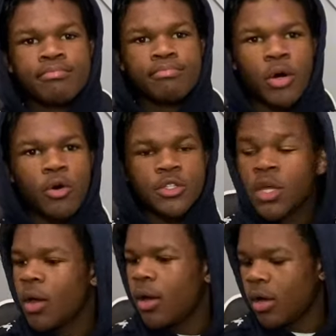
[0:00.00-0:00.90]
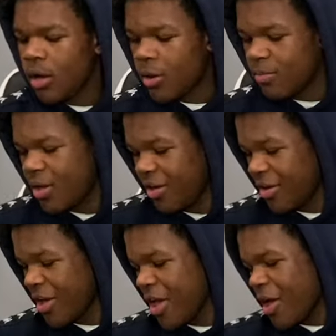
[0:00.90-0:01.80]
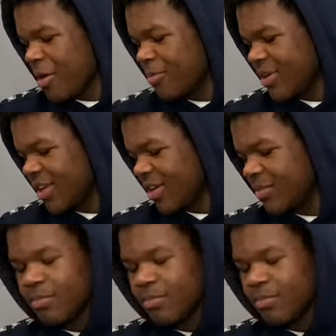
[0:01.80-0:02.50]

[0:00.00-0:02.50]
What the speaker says: Pause. But yeah,